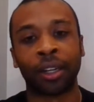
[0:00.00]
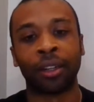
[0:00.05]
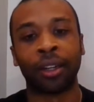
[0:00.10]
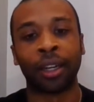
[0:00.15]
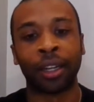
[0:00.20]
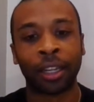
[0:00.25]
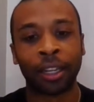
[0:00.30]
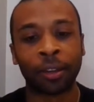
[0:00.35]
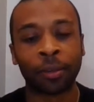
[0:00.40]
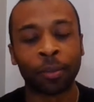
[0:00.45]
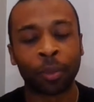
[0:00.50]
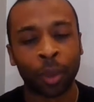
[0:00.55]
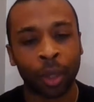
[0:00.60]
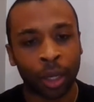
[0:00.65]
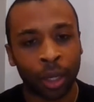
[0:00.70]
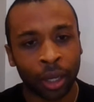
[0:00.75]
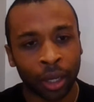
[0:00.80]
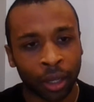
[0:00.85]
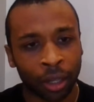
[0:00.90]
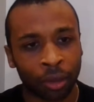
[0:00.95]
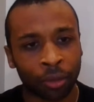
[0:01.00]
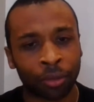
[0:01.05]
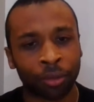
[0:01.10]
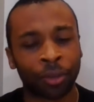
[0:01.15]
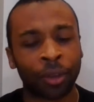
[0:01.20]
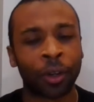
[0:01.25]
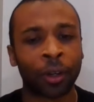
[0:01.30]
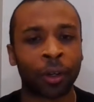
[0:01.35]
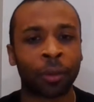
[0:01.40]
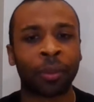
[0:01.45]
Let Him
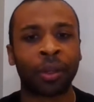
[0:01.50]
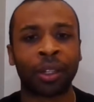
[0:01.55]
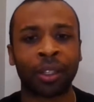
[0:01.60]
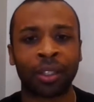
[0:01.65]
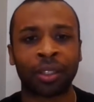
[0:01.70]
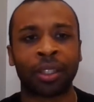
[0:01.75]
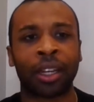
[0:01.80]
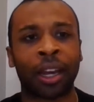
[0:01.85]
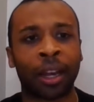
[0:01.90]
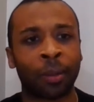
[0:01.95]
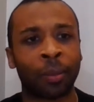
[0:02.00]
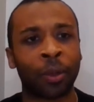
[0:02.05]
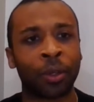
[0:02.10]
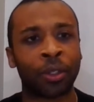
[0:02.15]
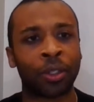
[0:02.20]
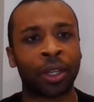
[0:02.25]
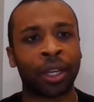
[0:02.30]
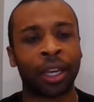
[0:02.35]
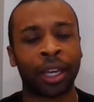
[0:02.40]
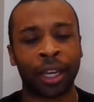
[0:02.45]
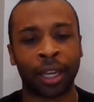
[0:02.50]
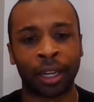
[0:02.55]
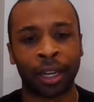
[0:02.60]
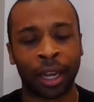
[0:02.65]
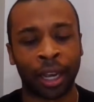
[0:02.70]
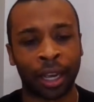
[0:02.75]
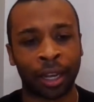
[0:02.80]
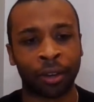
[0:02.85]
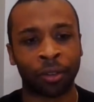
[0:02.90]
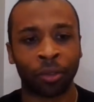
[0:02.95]
confirm and establish
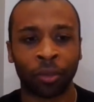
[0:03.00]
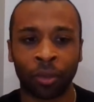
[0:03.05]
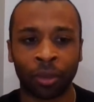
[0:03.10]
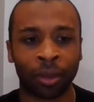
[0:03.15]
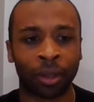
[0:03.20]
and